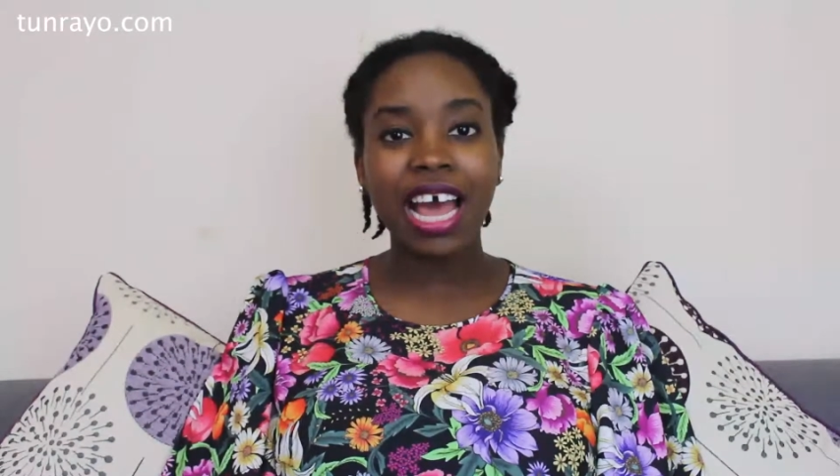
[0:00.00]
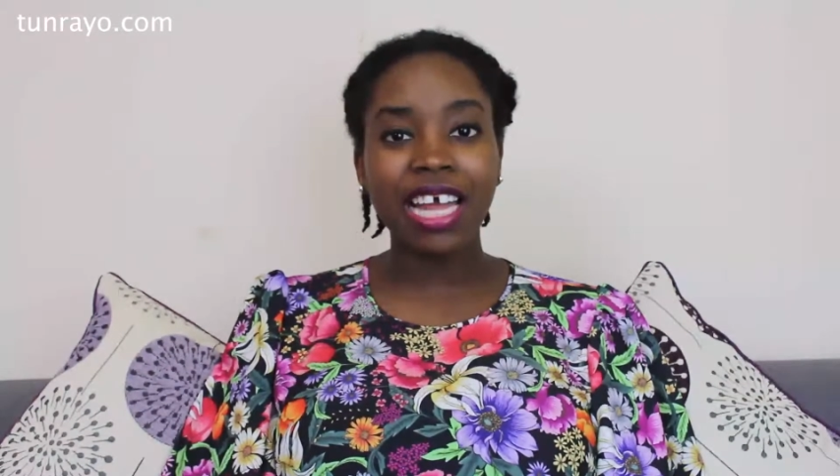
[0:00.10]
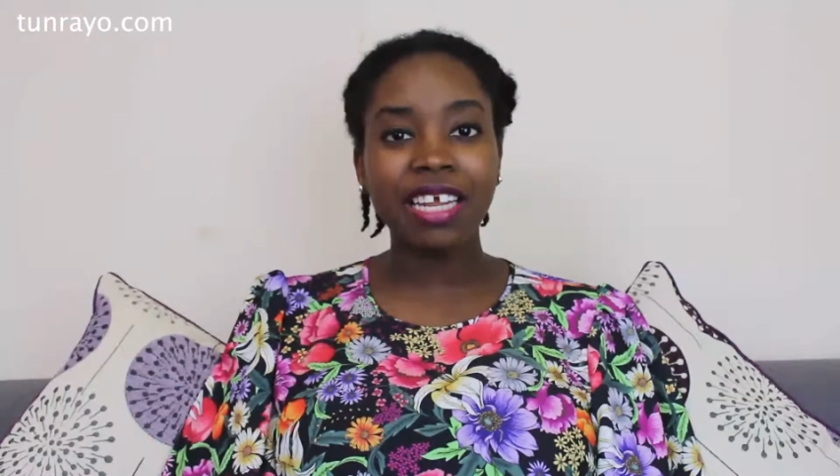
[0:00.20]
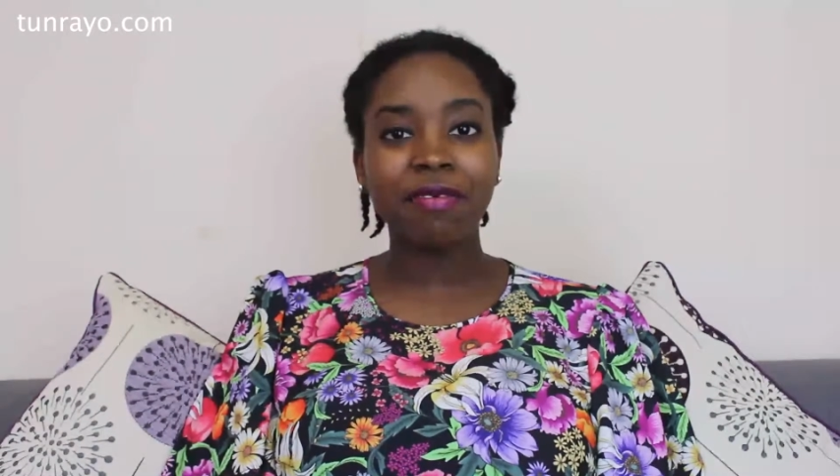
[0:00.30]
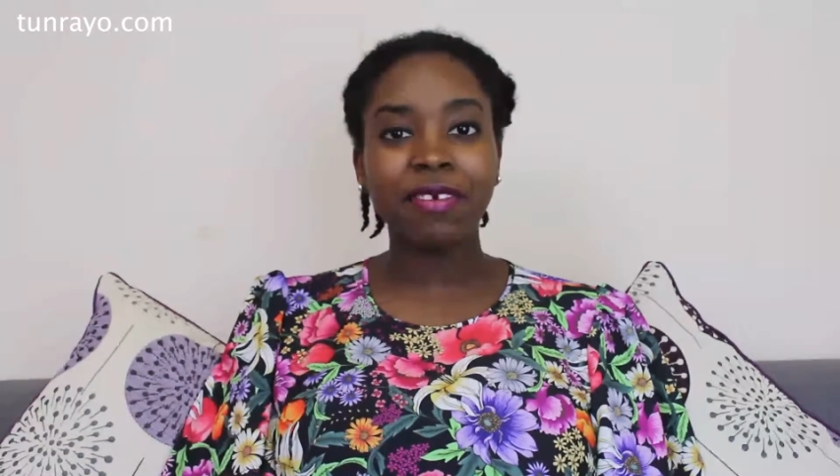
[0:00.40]

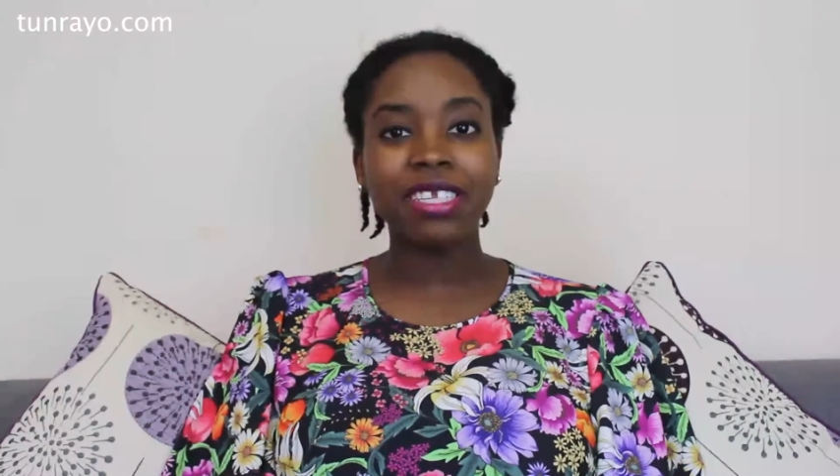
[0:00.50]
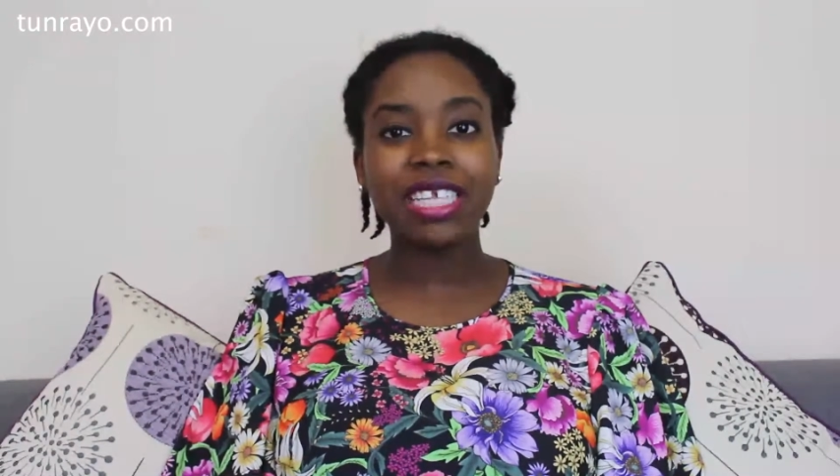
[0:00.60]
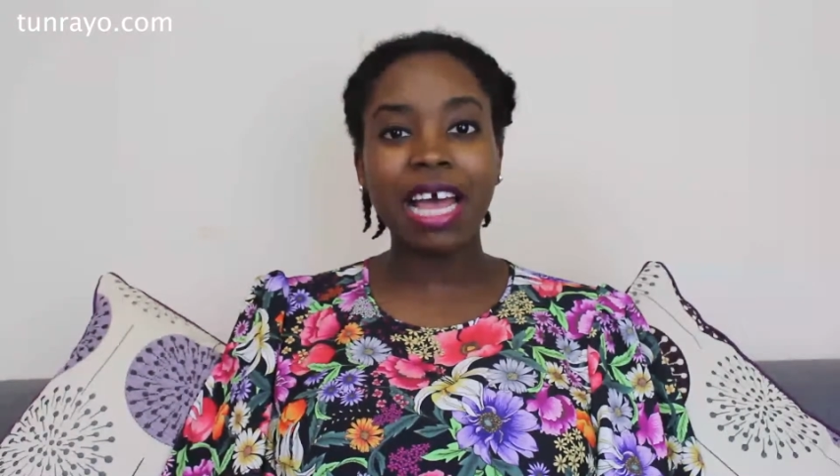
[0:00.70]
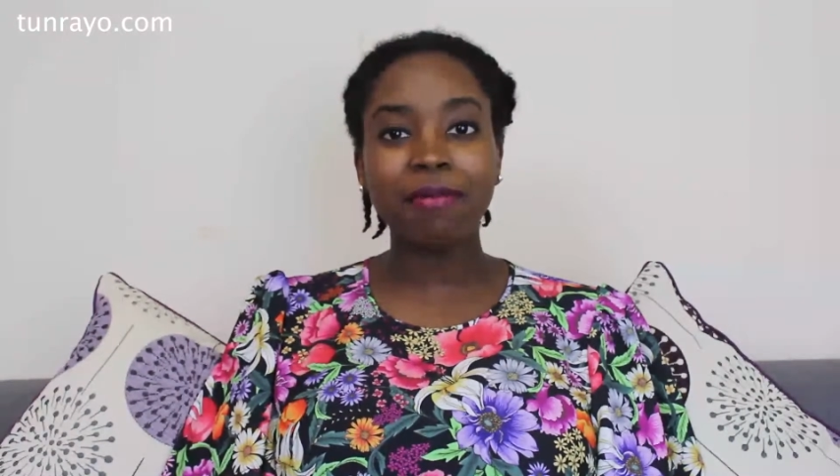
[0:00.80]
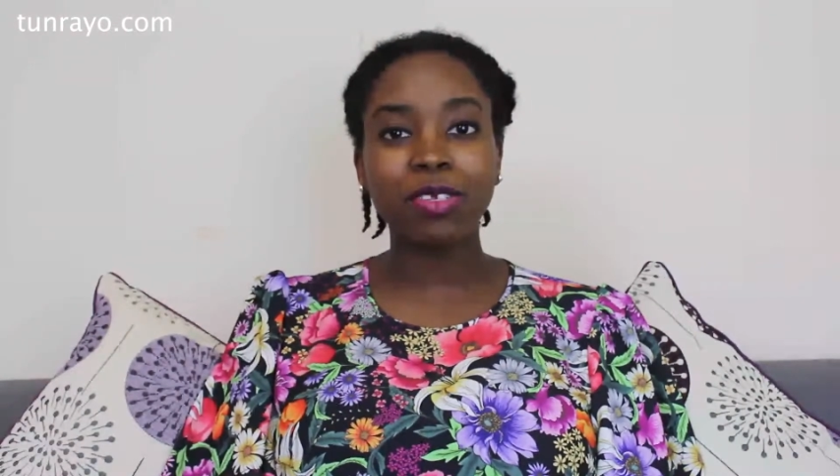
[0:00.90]
And even
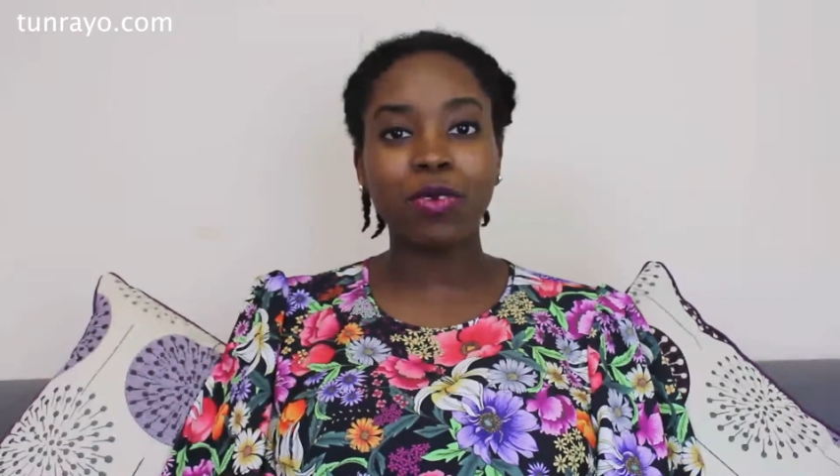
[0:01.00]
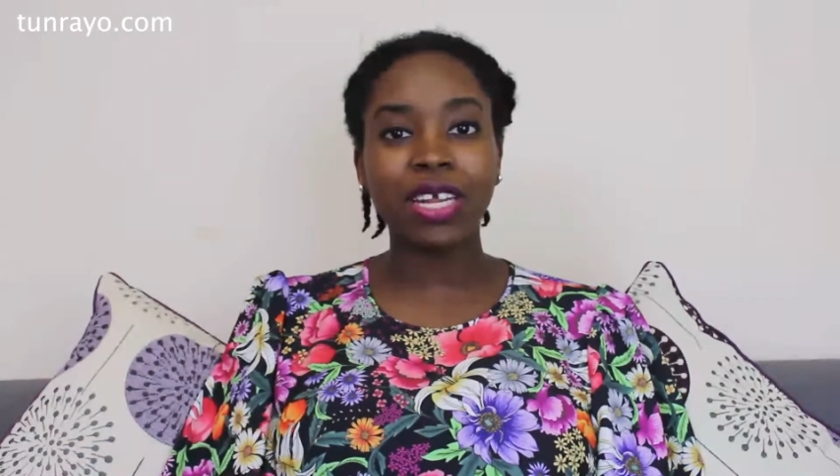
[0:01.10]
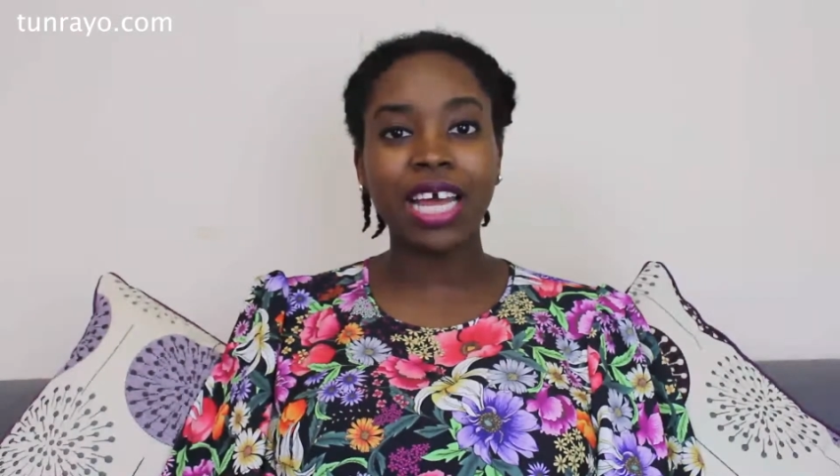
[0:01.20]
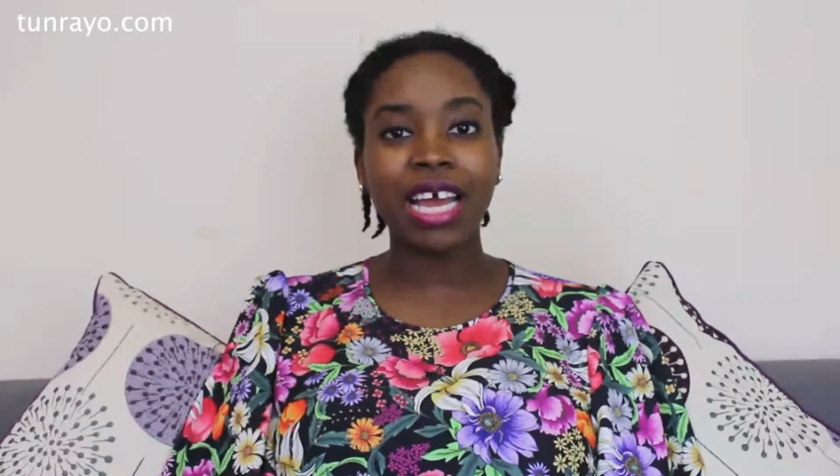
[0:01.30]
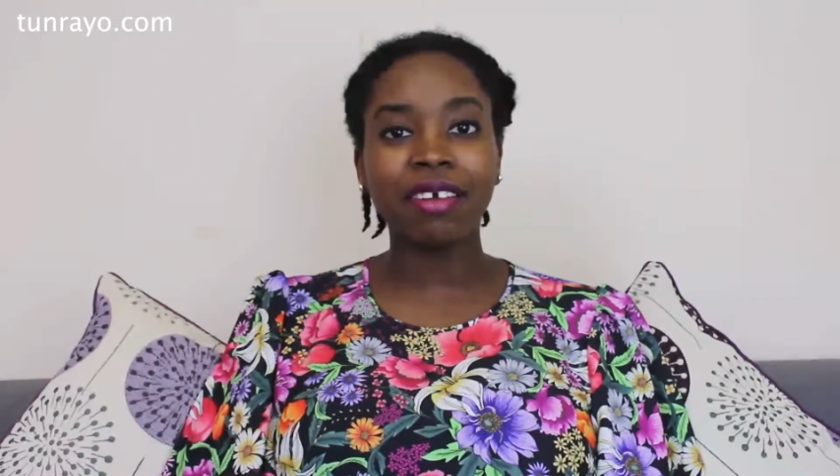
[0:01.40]
times
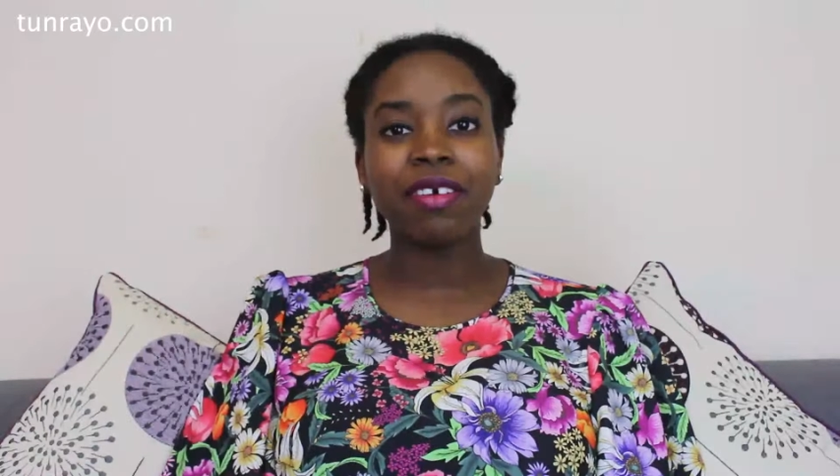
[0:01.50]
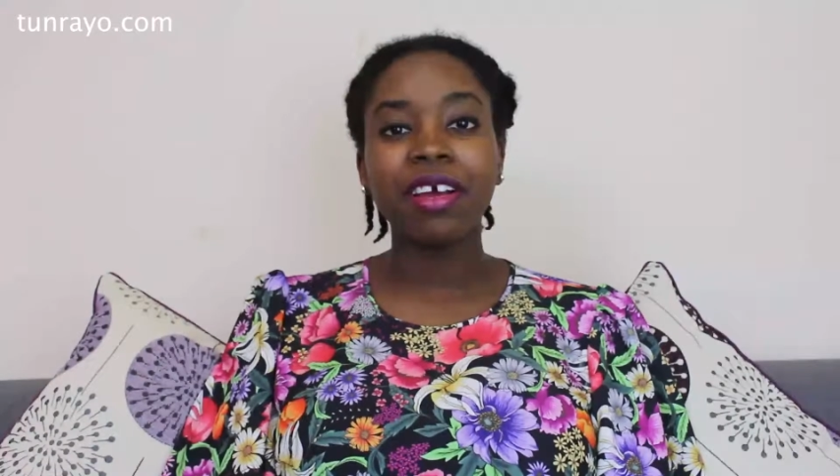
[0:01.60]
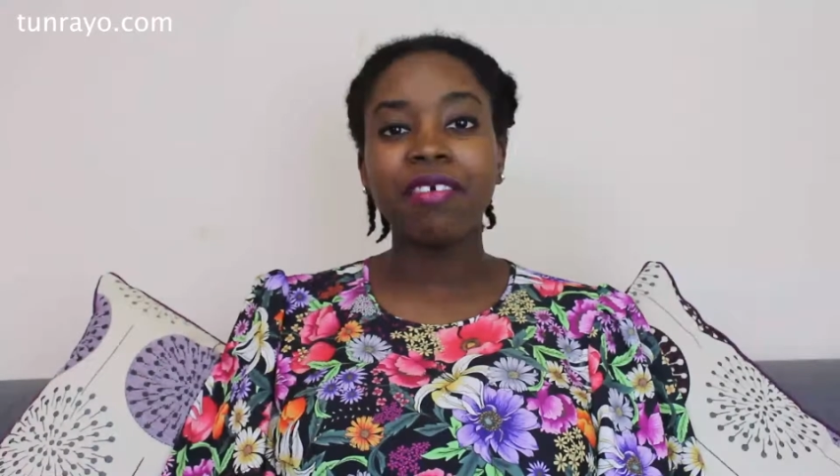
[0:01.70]
when I